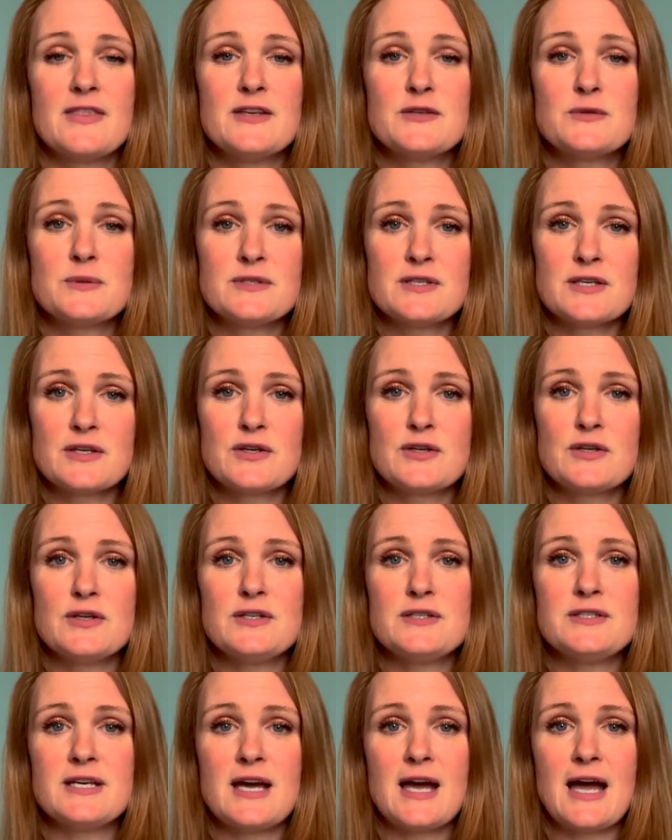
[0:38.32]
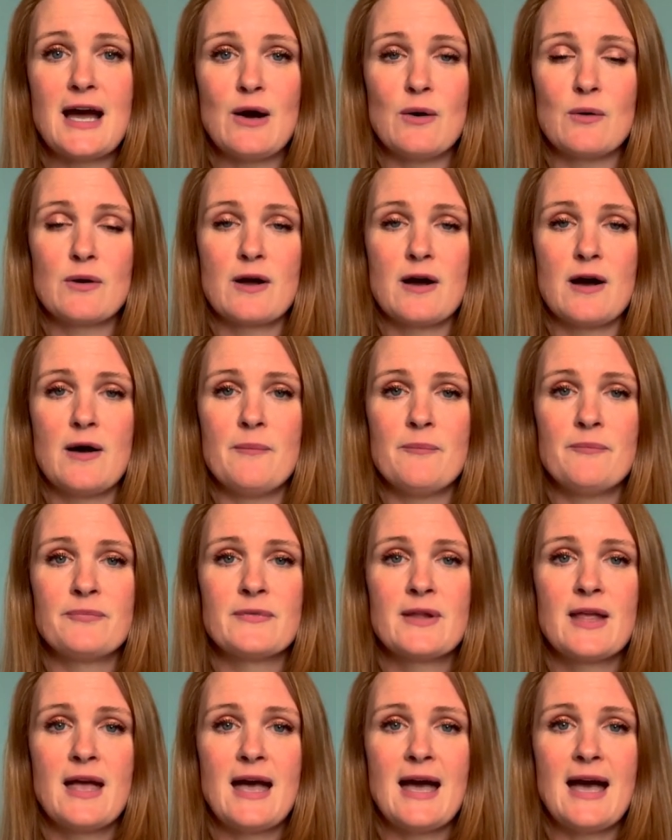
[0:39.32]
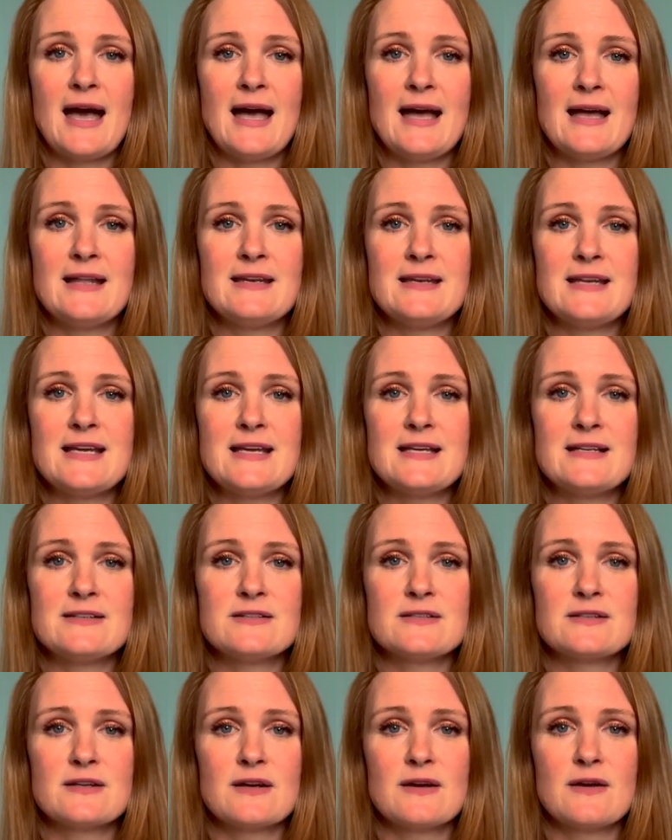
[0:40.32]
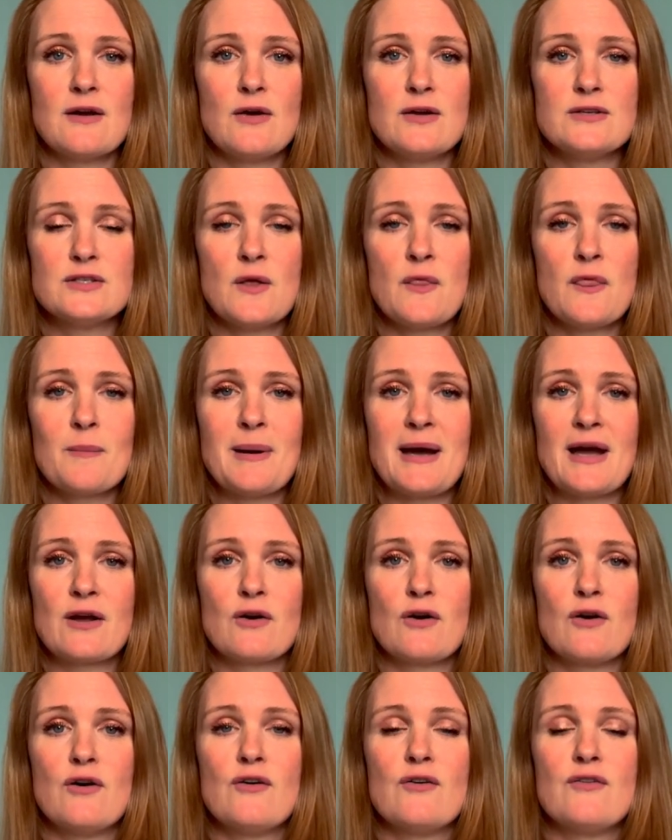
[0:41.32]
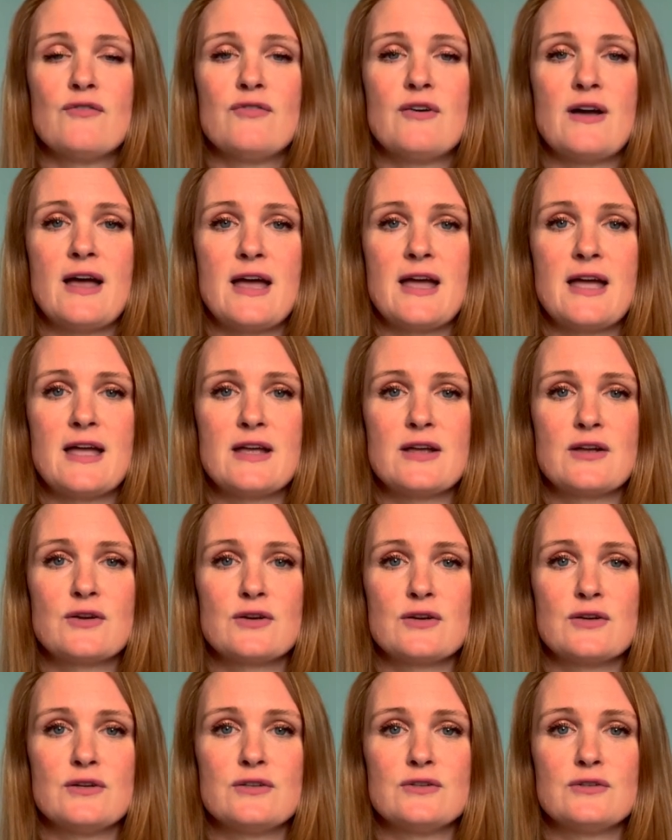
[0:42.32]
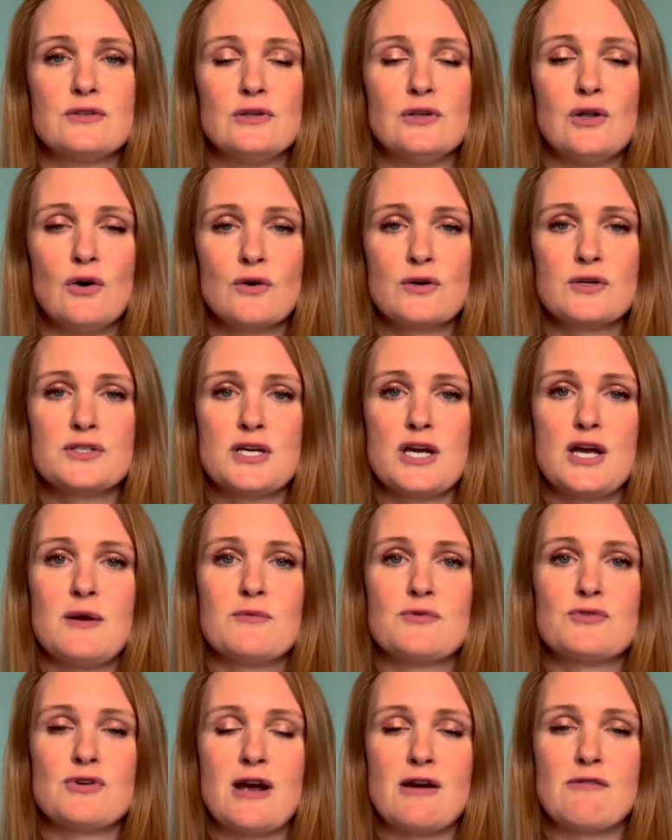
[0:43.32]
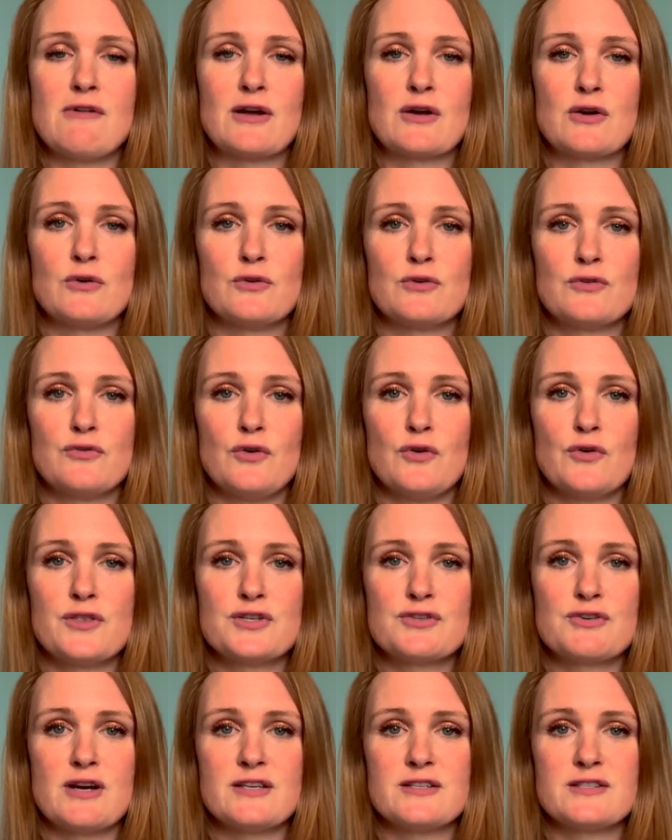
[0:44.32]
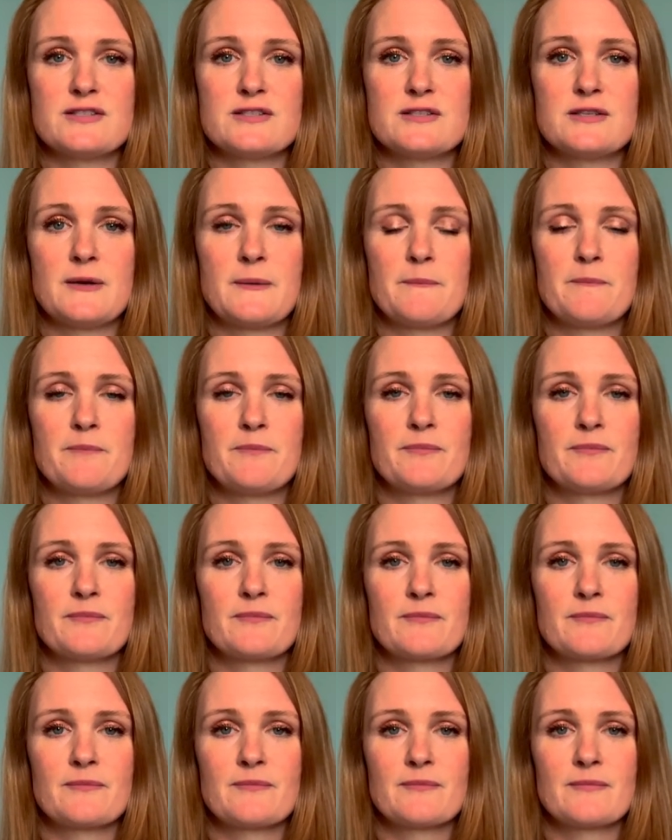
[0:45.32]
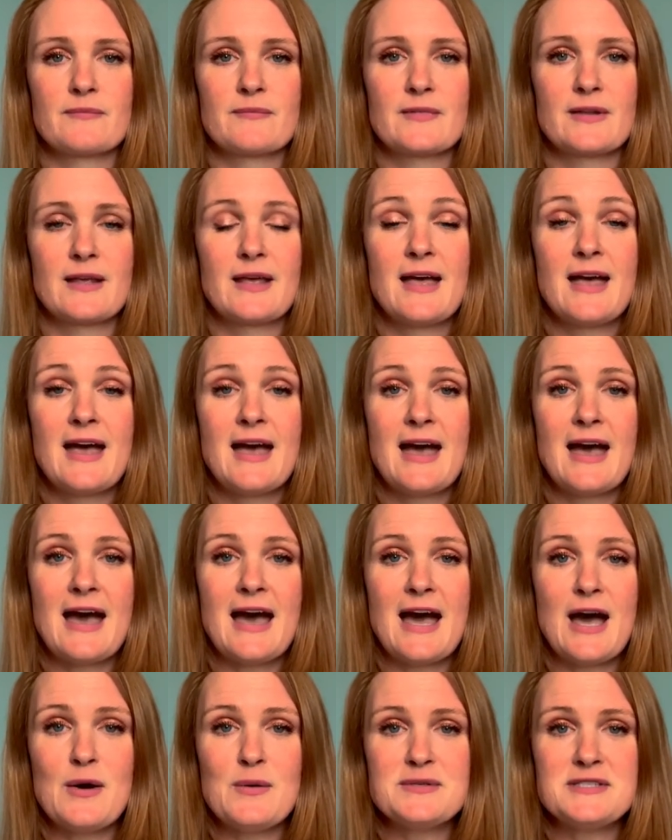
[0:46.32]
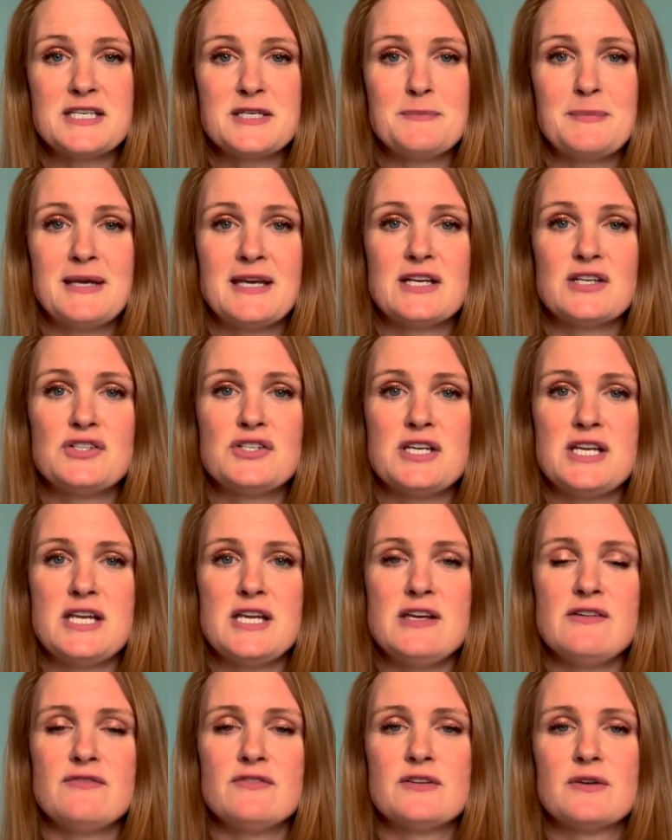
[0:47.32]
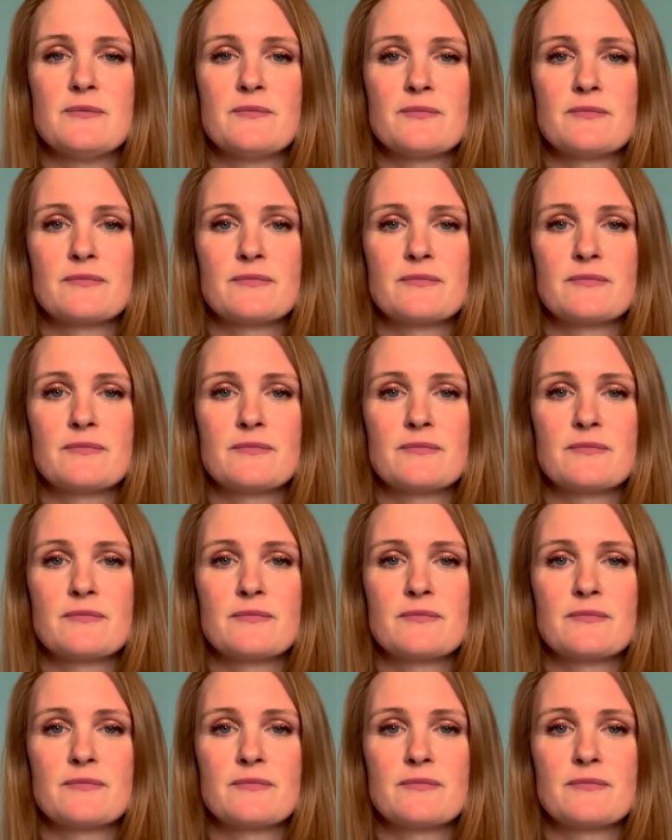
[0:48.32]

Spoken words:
This was a good outcome, and it is on the back of a good long-term track record for the trust. How is this being achieved?